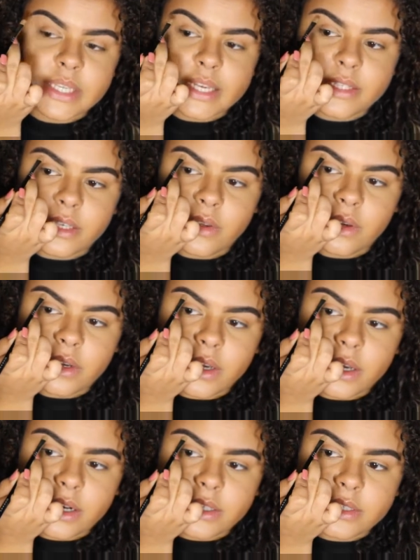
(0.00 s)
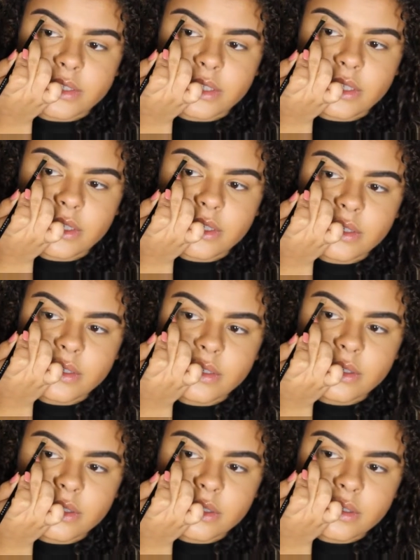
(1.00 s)
mistakes that you can kind of
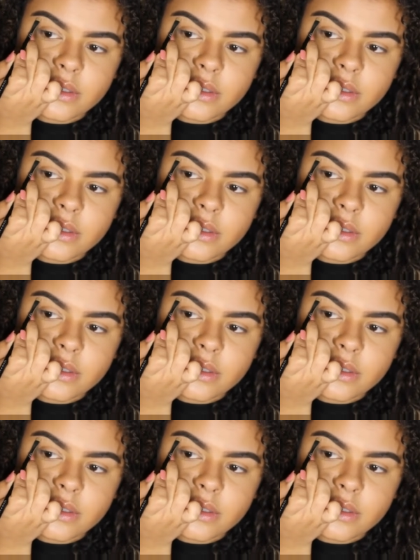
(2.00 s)
see.